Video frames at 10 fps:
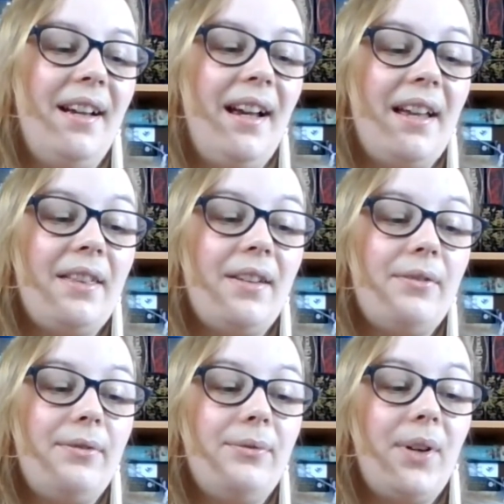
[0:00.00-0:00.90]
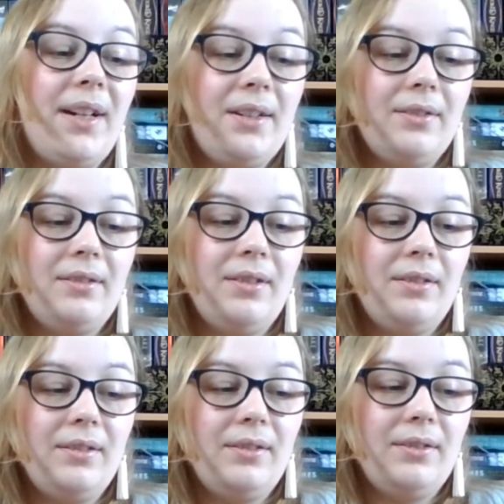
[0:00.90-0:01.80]
And the final...
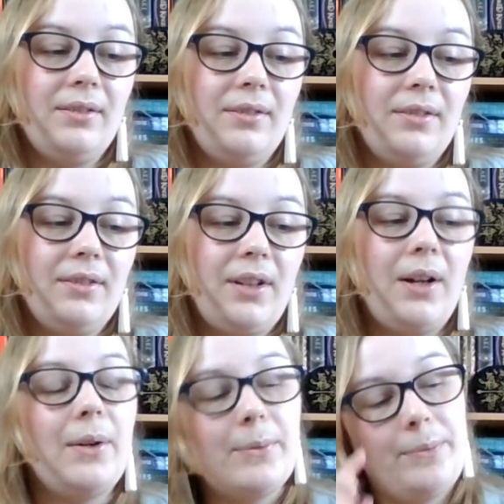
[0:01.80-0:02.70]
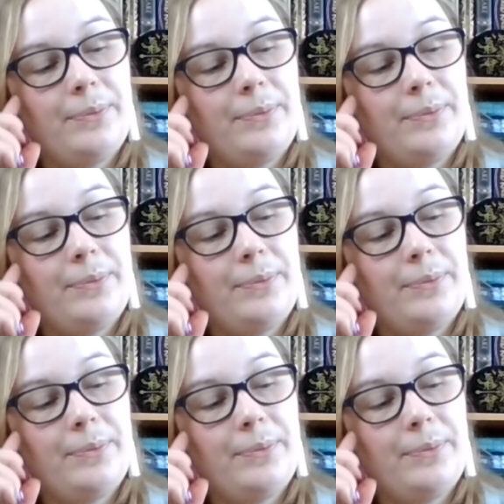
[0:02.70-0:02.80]
Oh,